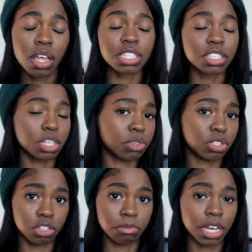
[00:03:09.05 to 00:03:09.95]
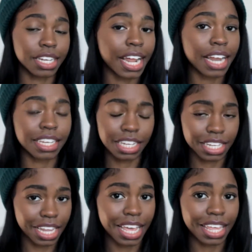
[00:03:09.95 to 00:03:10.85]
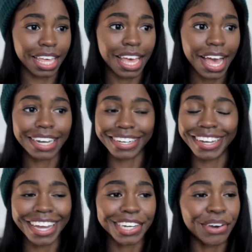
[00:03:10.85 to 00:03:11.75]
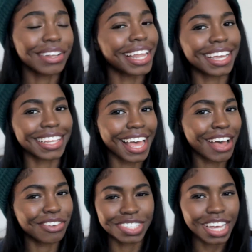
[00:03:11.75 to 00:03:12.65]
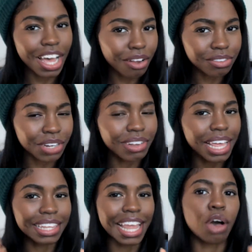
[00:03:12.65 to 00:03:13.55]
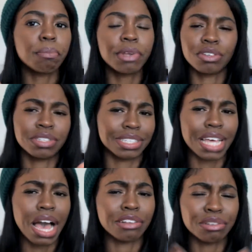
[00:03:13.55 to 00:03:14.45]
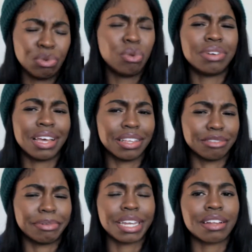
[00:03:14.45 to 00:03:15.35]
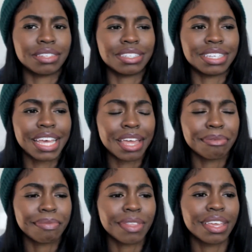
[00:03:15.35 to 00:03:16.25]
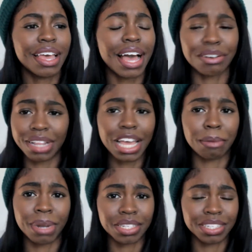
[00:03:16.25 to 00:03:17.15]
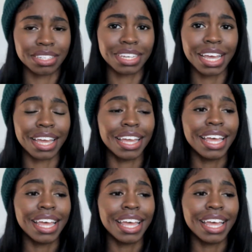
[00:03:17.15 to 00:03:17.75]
just it was too much i didn't like it i i don't like loud sounds i don't like loud piercing sounds who does but now to this day i don't like them now to this day